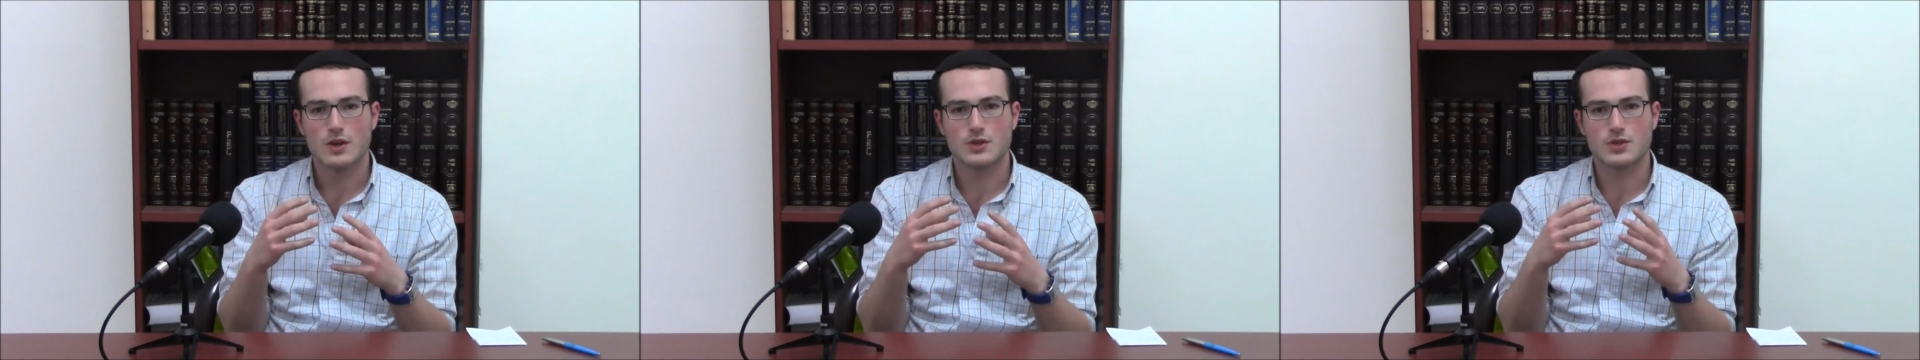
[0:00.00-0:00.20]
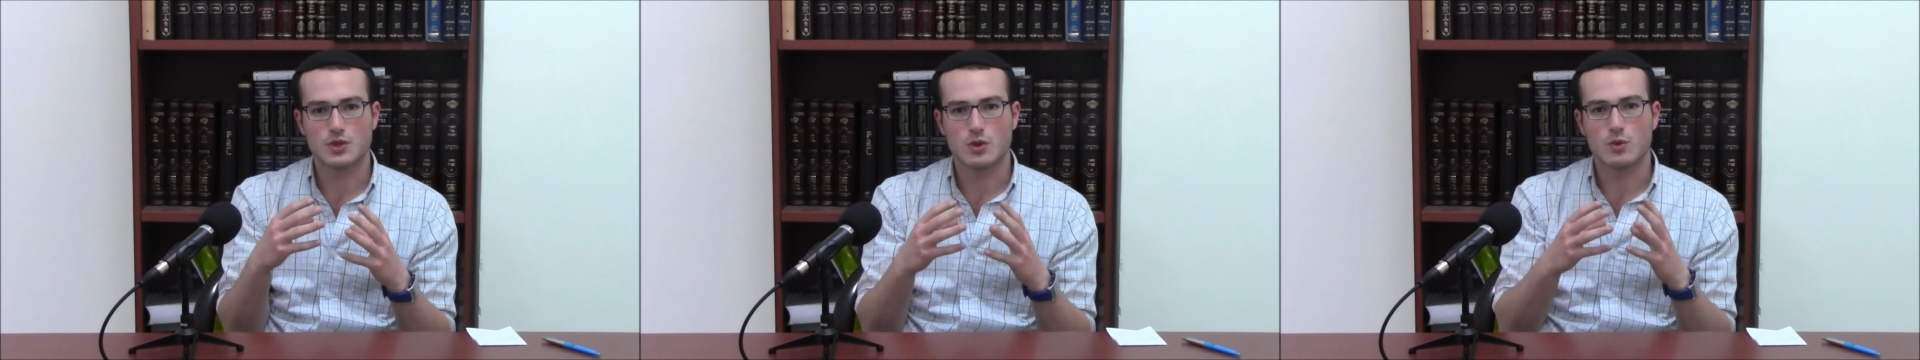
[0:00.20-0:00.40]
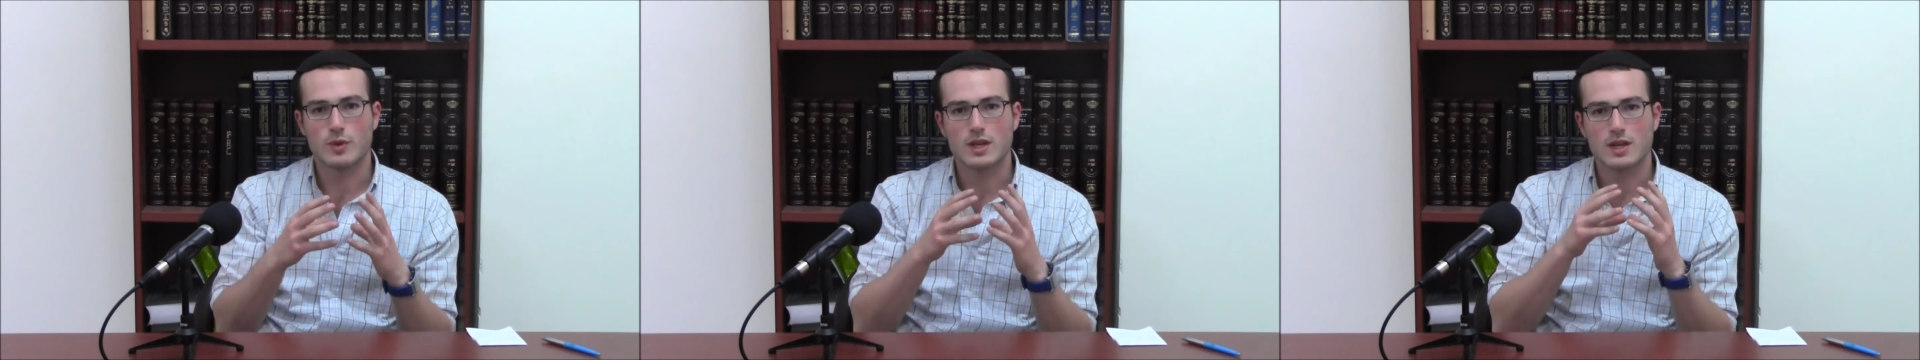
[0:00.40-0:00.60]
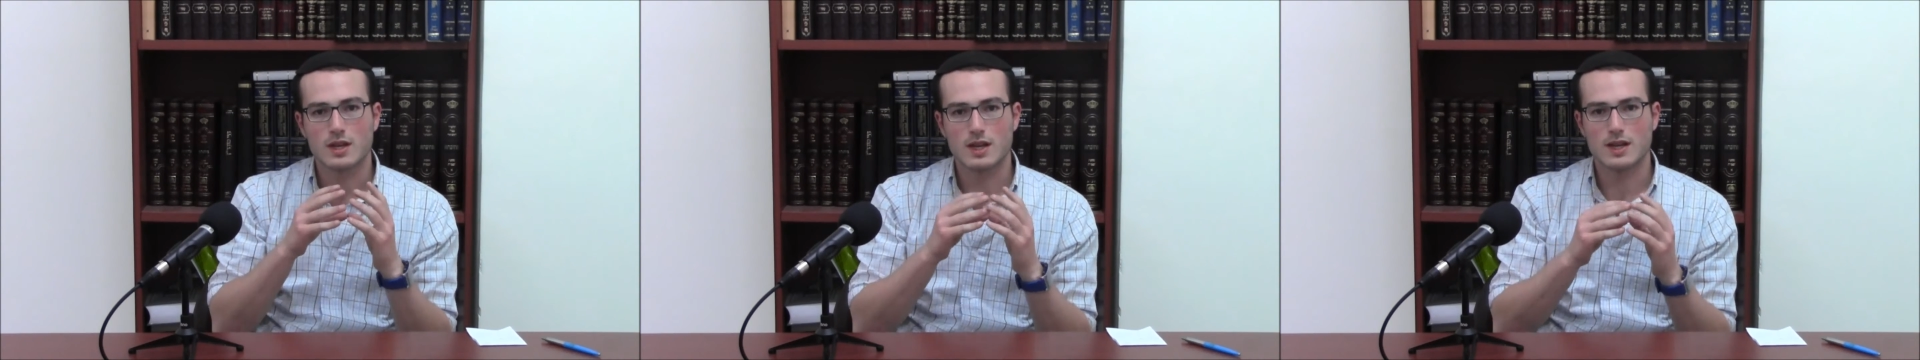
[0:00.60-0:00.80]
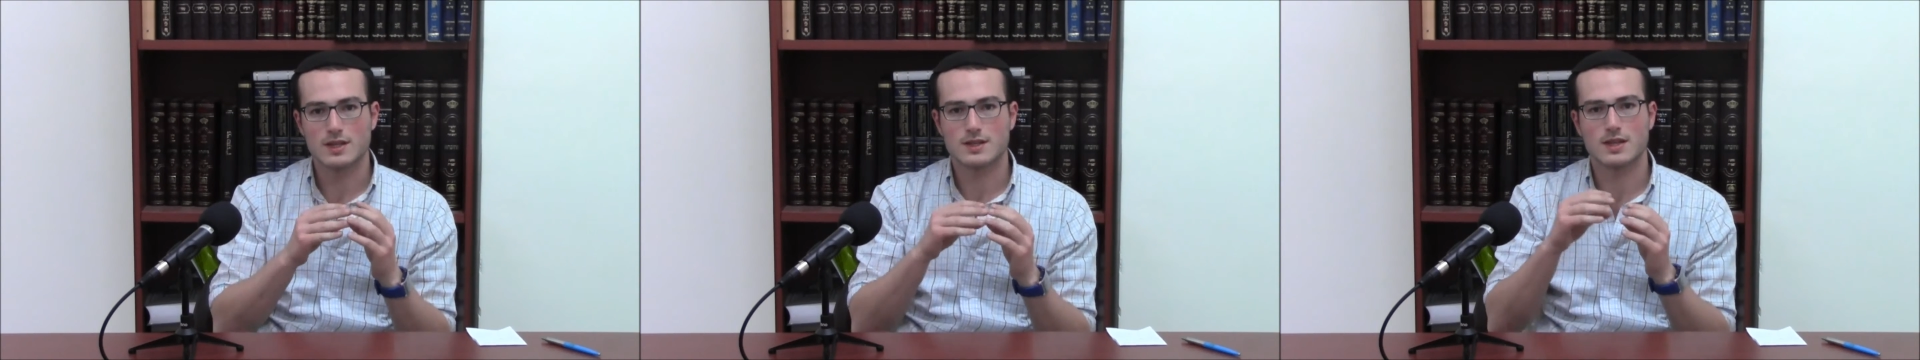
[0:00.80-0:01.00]
So we
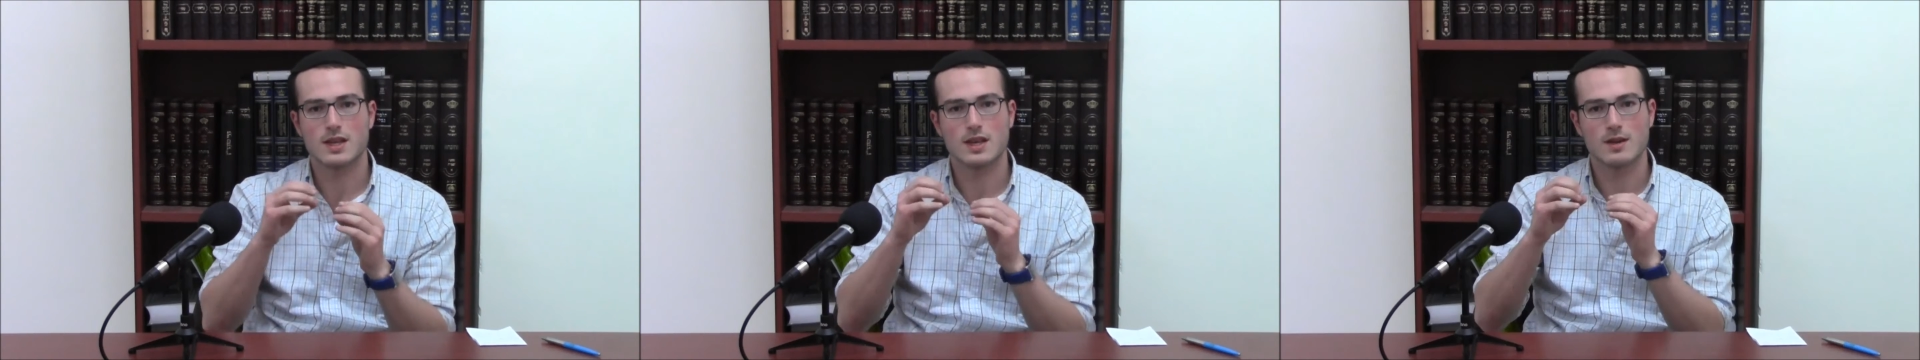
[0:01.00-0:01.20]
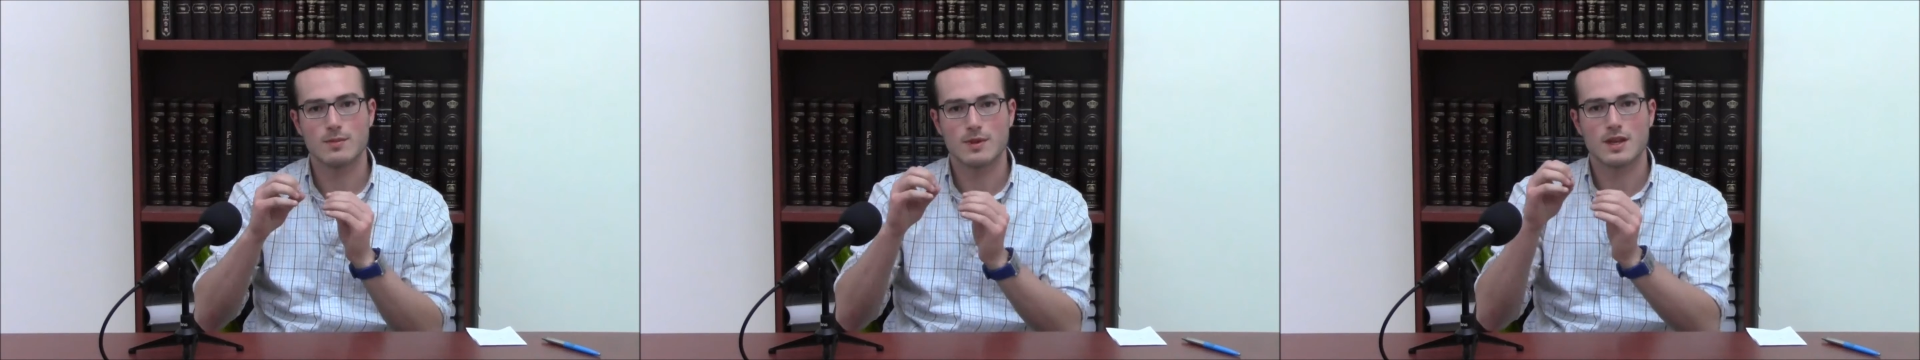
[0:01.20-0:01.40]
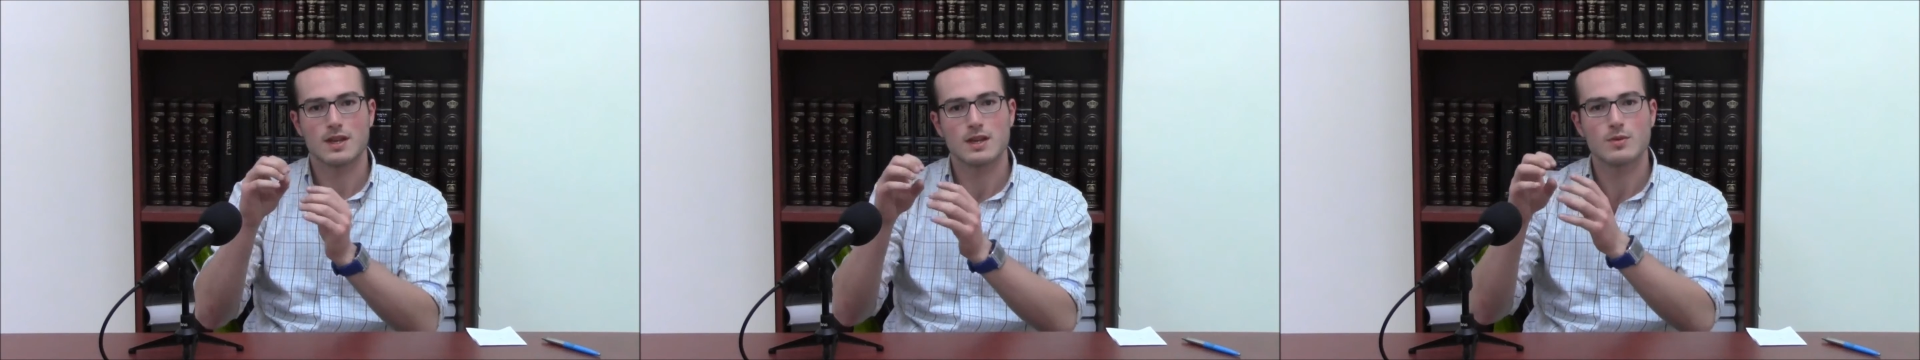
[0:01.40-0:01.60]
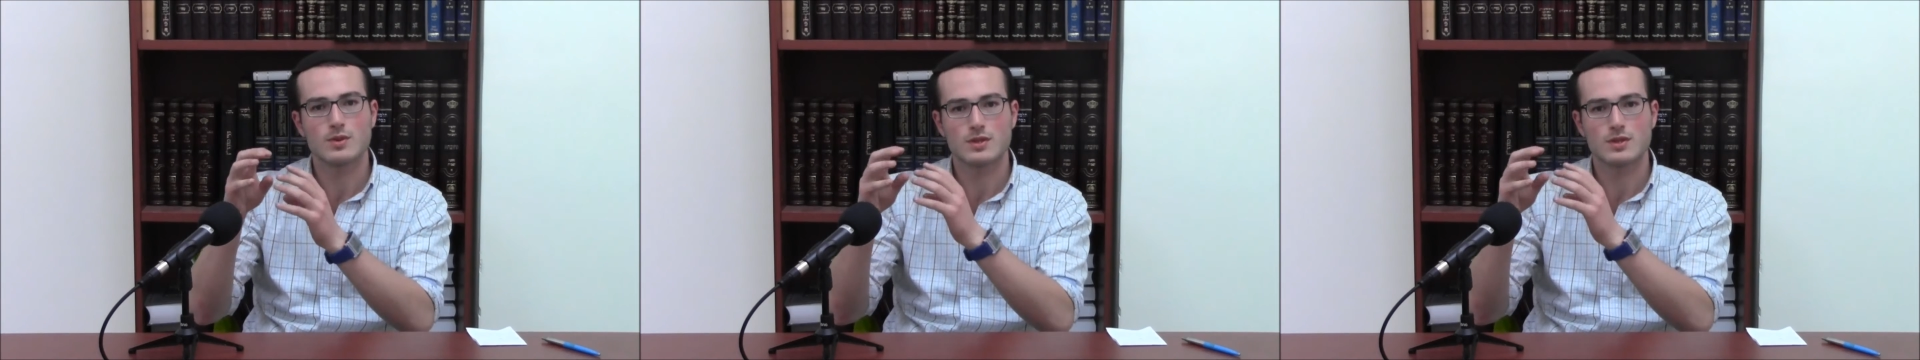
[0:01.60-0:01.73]
connect to him that he